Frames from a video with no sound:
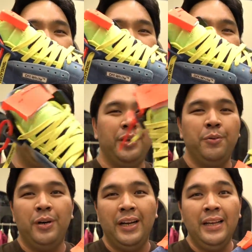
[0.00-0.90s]
by the
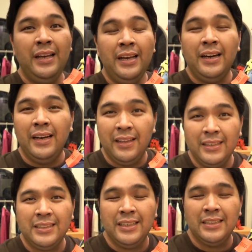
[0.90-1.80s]
Jordan 1.
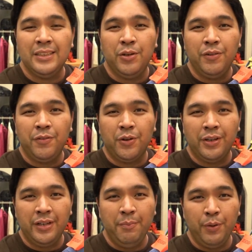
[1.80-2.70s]
This is the
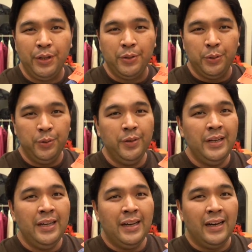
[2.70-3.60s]
Off-Court
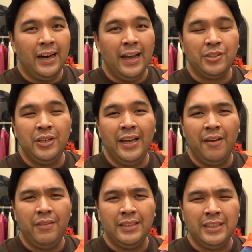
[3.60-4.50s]
3.0. I actually
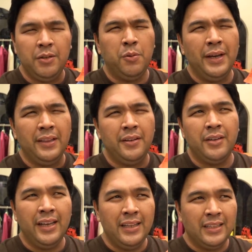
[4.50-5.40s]
have this in white
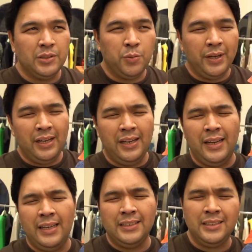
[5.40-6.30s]
and red as well
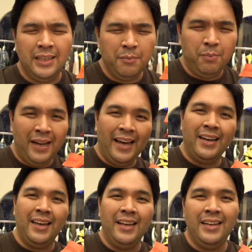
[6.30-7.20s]
as in
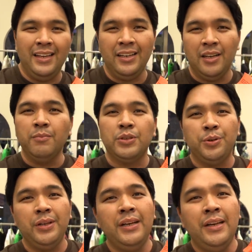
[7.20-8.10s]
black and in gum
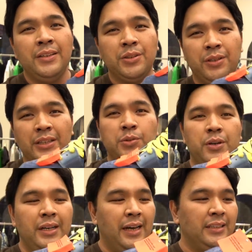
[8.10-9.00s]
sole. So this
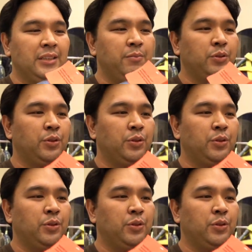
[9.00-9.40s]
one has some